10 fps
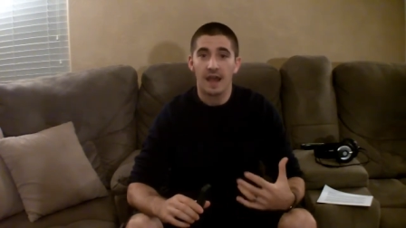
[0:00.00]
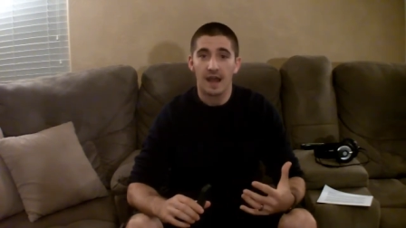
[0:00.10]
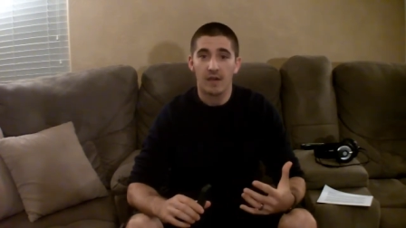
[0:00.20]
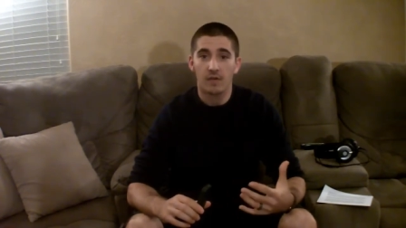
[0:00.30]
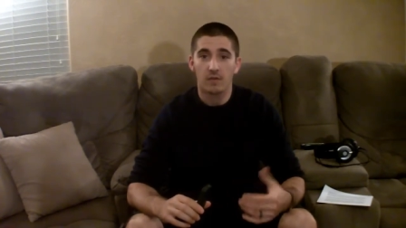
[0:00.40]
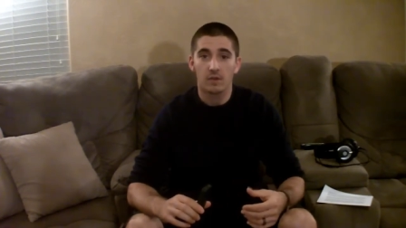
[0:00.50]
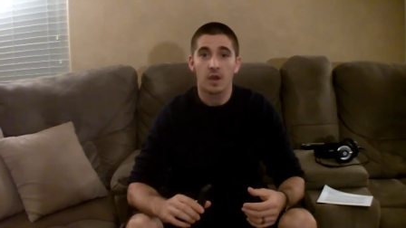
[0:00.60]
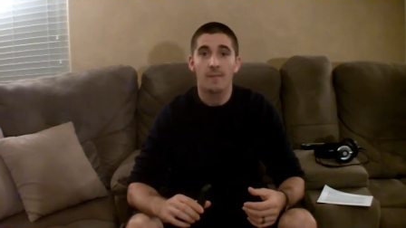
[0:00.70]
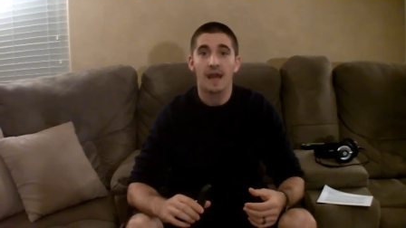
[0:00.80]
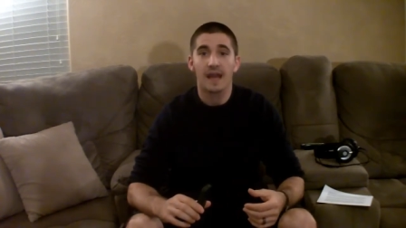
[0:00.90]
I'll
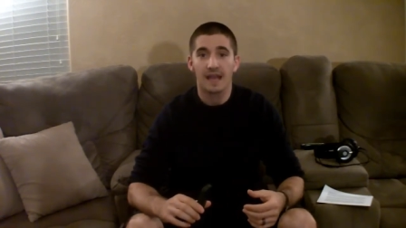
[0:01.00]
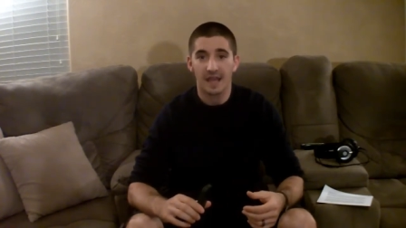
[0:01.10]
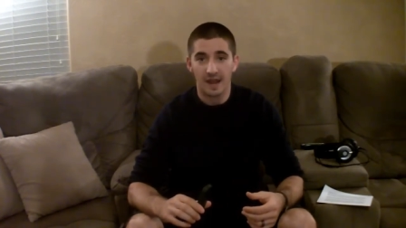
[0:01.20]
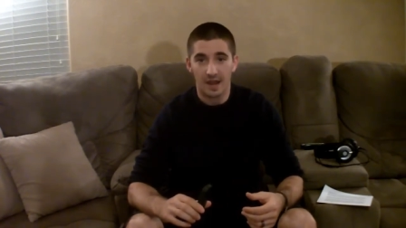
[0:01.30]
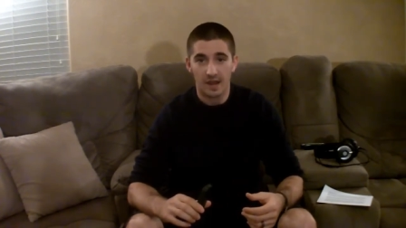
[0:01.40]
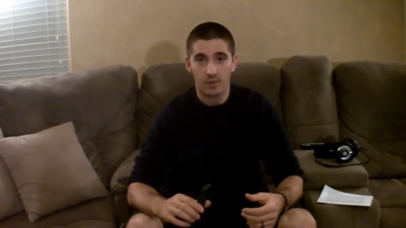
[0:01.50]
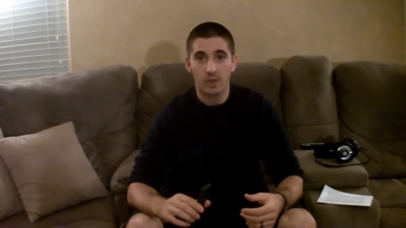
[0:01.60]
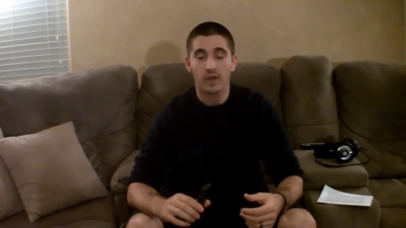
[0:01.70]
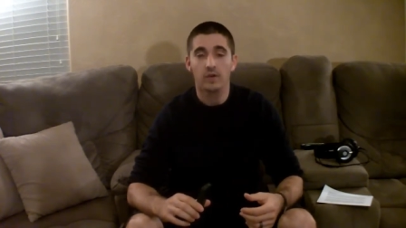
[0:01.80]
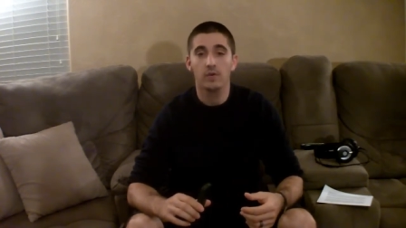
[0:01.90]
come back and I
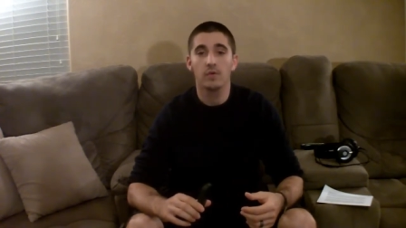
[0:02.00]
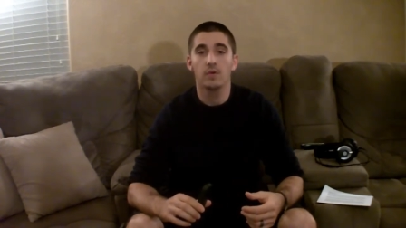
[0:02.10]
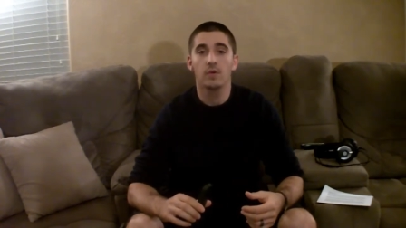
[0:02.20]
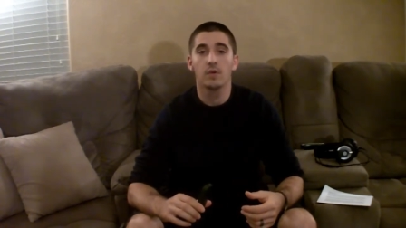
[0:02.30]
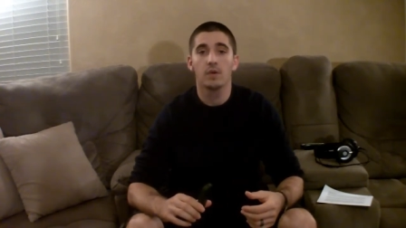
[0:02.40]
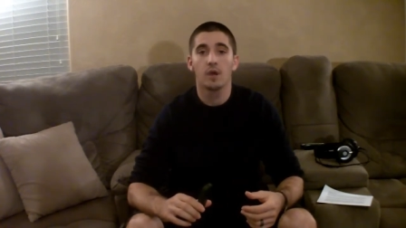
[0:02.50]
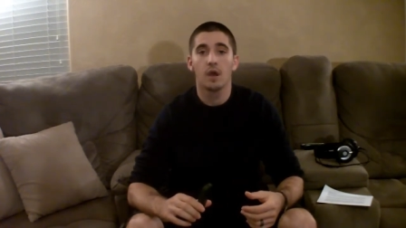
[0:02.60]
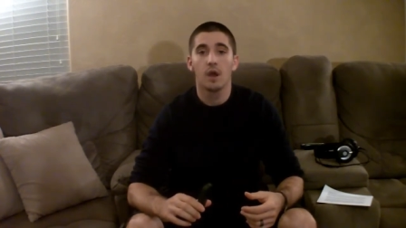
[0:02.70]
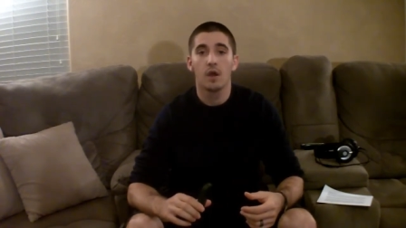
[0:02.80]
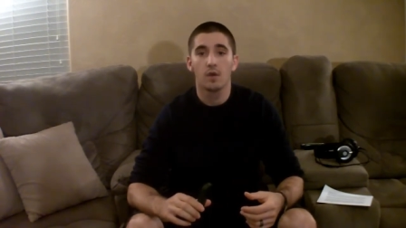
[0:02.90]
will
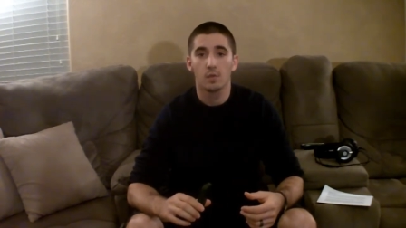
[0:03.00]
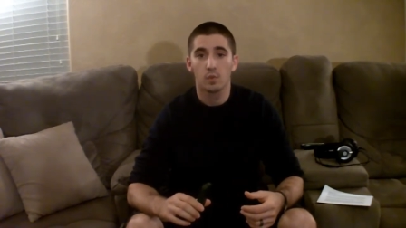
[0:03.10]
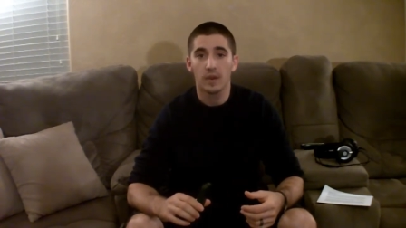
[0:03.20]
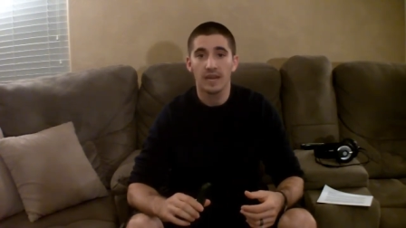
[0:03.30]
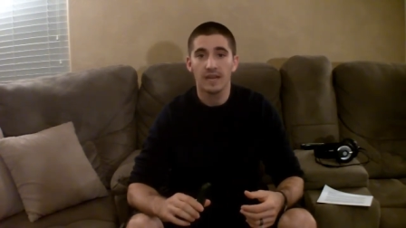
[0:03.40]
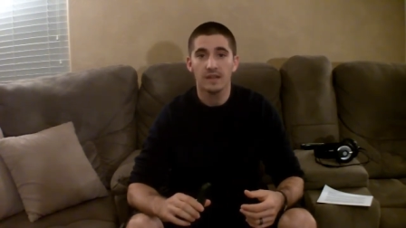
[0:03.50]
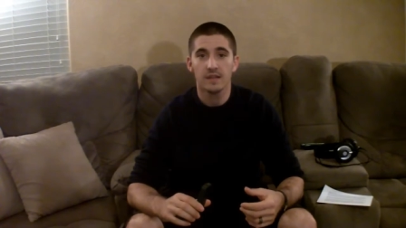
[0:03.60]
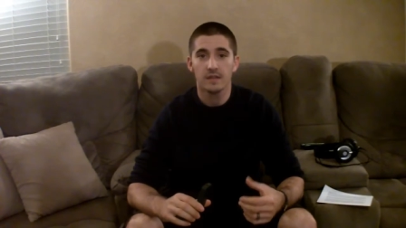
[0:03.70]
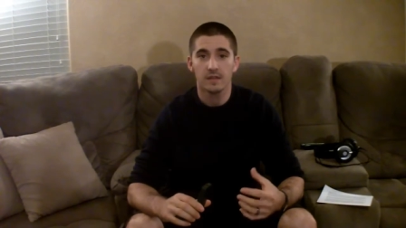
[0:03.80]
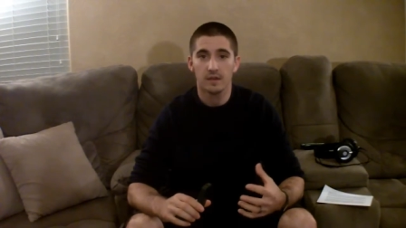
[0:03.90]
read
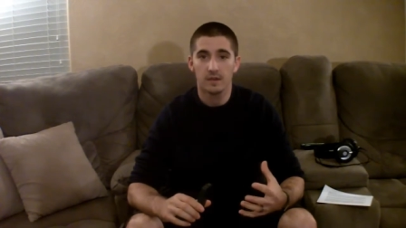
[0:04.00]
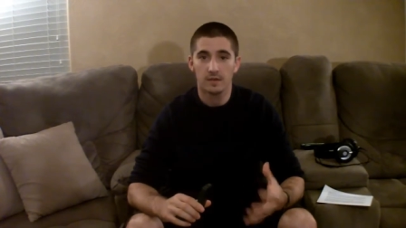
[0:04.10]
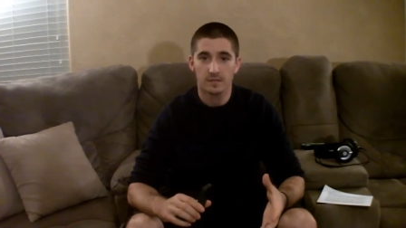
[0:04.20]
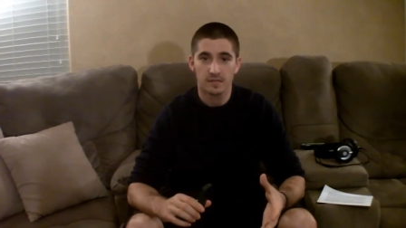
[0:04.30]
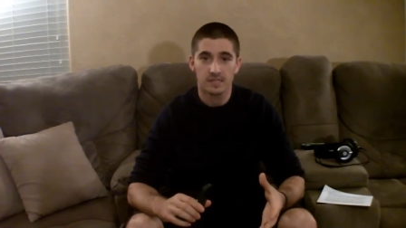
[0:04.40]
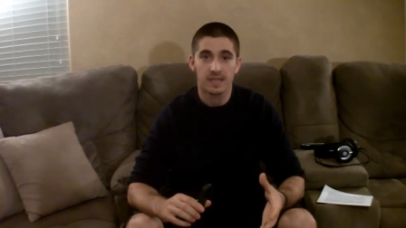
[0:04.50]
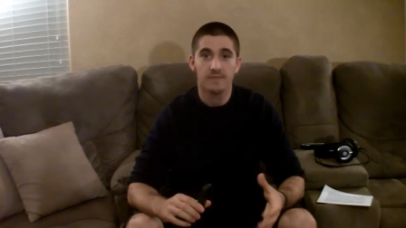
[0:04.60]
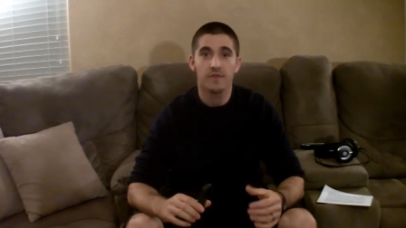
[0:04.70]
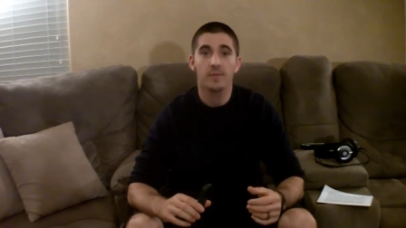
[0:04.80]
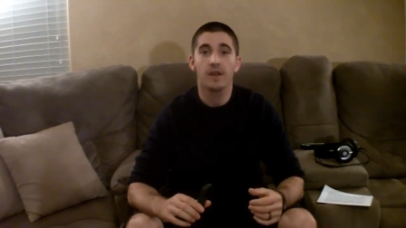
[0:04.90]
the
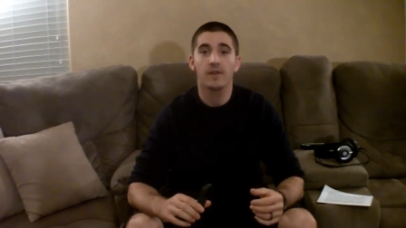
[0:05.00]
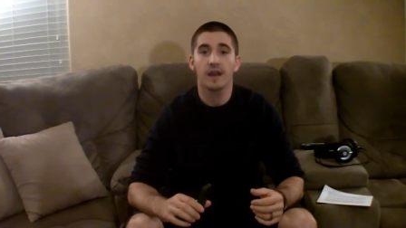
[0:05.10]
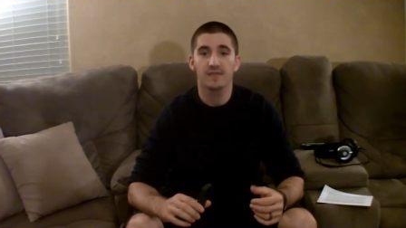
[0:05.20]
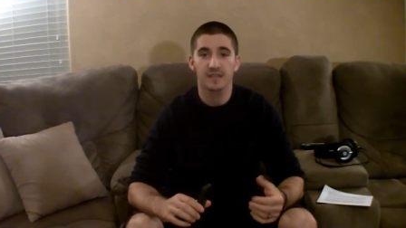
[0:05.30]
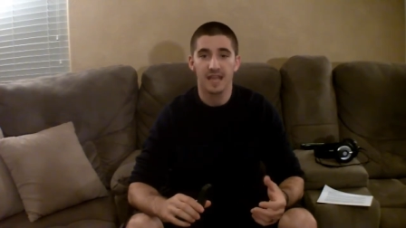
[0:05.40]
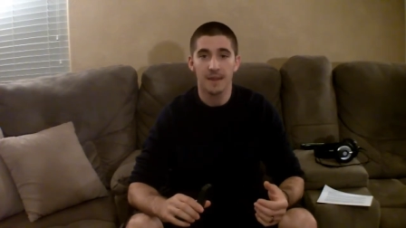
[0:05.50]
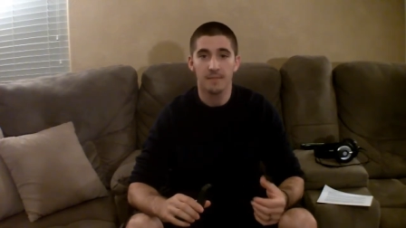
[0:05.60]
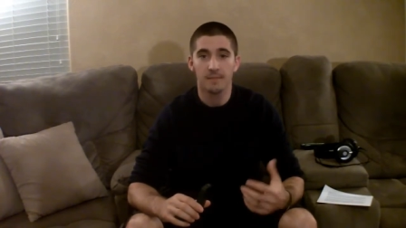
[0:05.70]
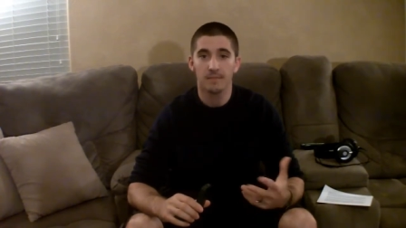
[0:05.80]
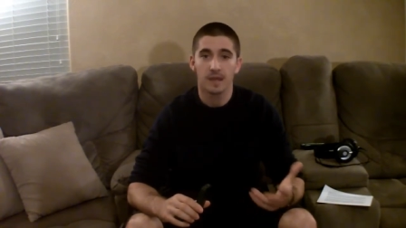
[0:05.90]
same few paragraphs again
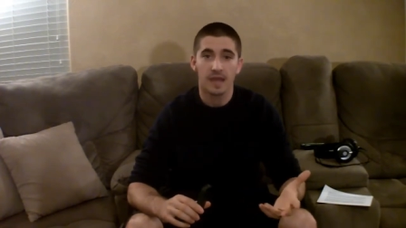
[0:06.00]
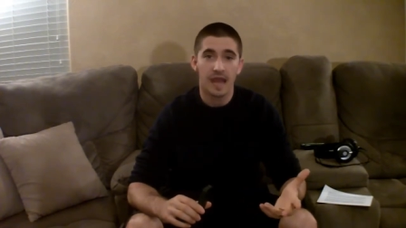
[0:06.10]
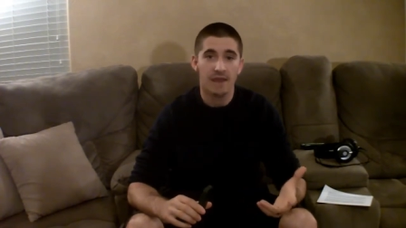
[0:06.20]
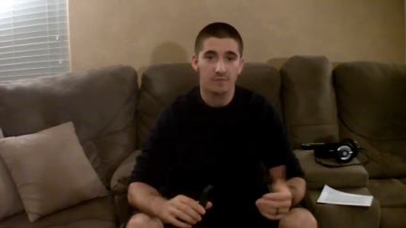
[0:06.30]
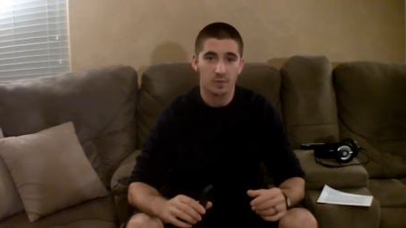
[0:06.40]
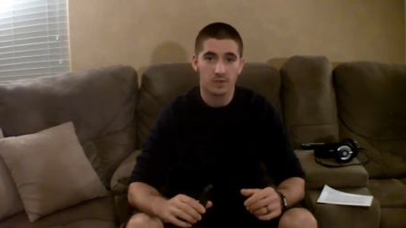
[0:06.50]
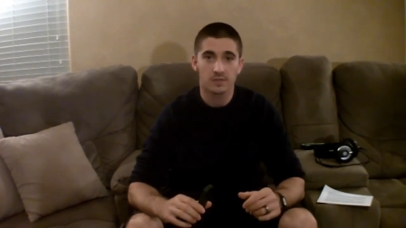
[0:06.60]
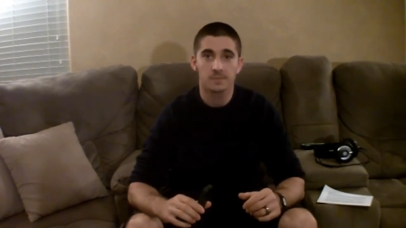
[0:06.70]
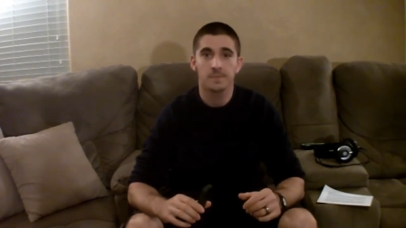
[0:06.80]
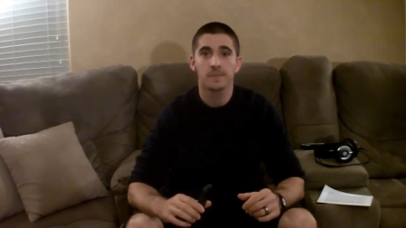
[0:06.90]
afterwards.